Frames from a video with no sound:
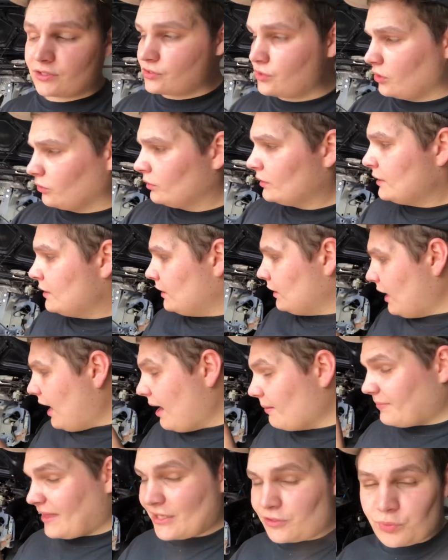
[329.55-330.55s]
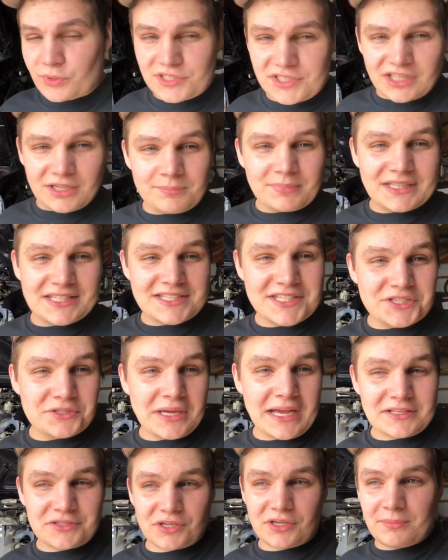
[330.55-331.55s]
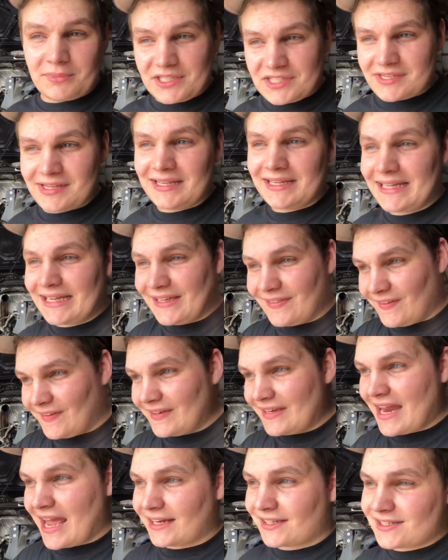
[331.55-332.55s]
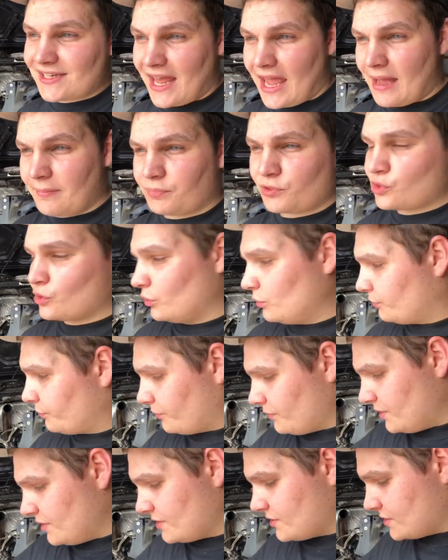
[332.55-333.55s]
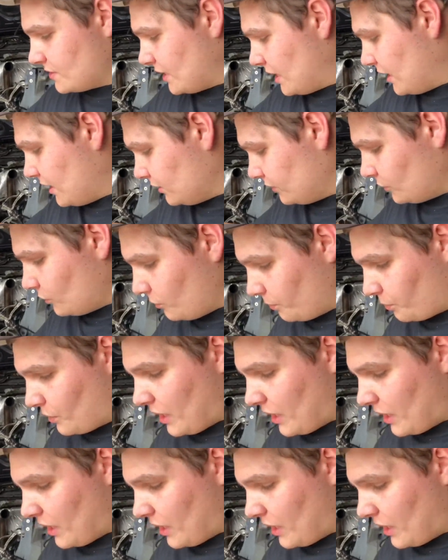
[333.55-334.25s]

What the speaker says: So that's what's going to be, you guys are going to be seeing in the next episode for this little